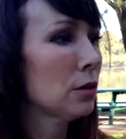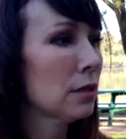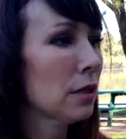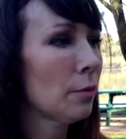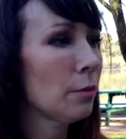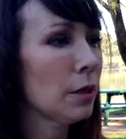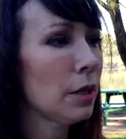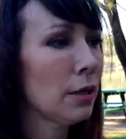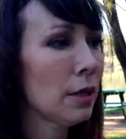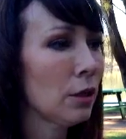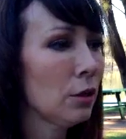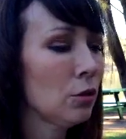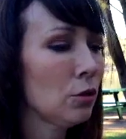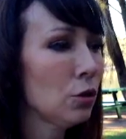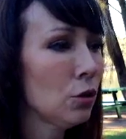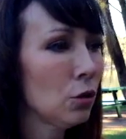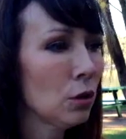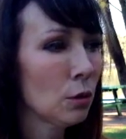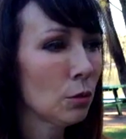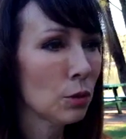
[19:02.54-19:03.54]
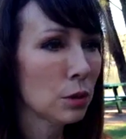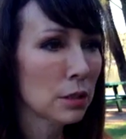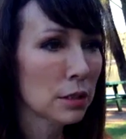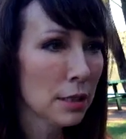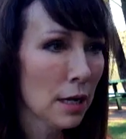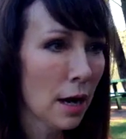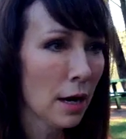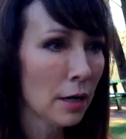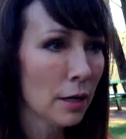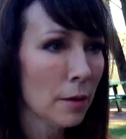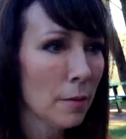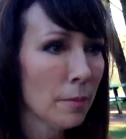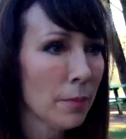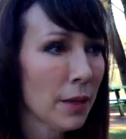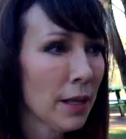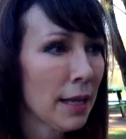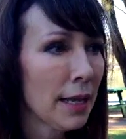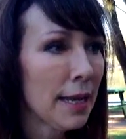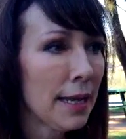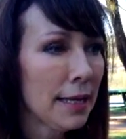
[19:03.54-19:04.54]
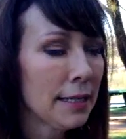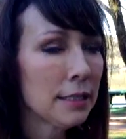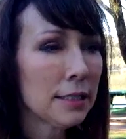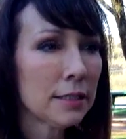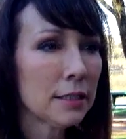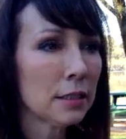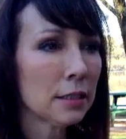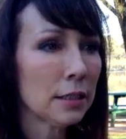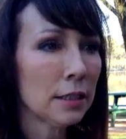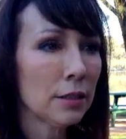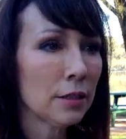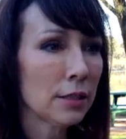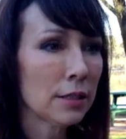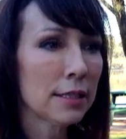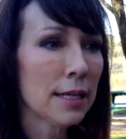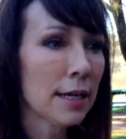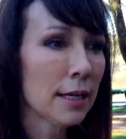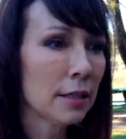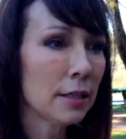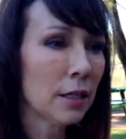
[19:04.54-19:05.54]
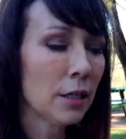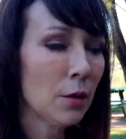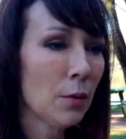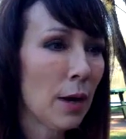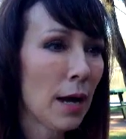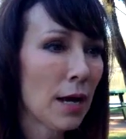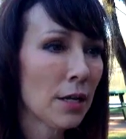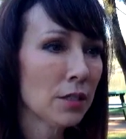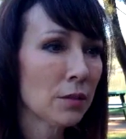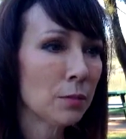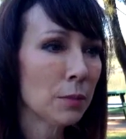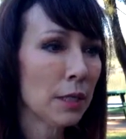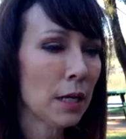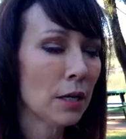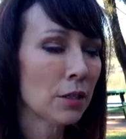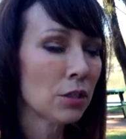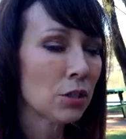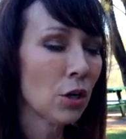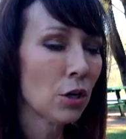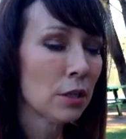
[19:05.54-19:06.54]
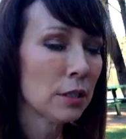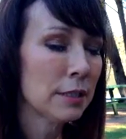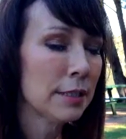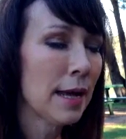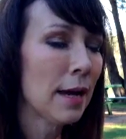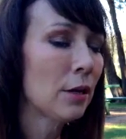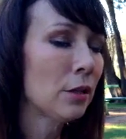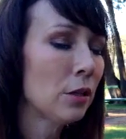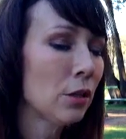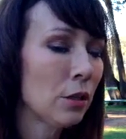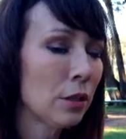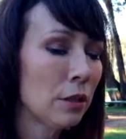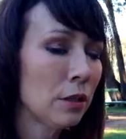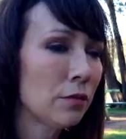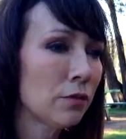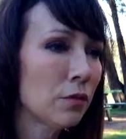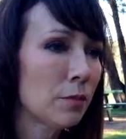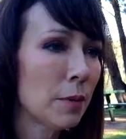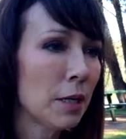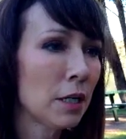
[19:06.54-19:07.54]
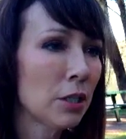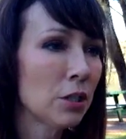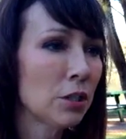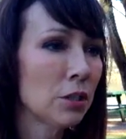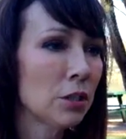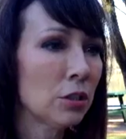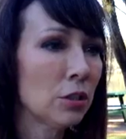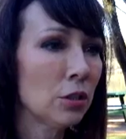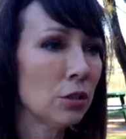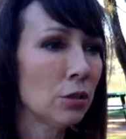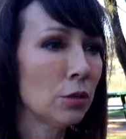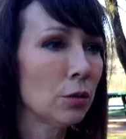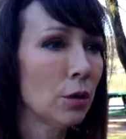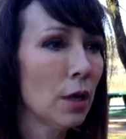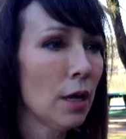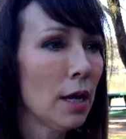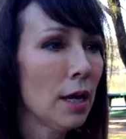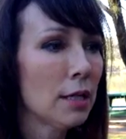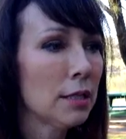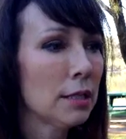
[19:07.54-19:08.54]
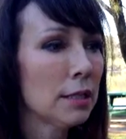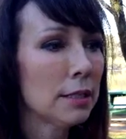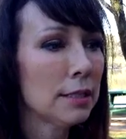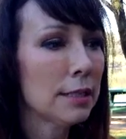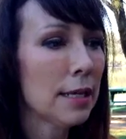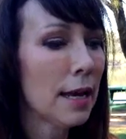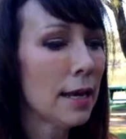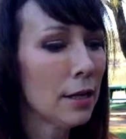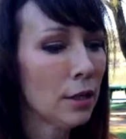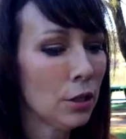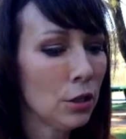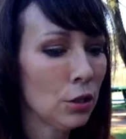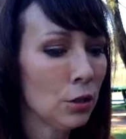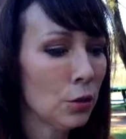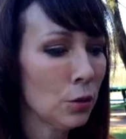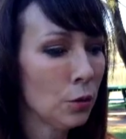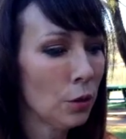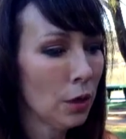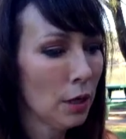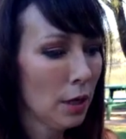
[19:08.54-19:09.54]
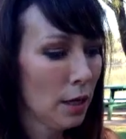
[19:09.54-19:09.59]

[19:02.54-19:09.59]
somebody that you knew that was stuck, instantly, the second that you asked me, I started downloading information to you to say to you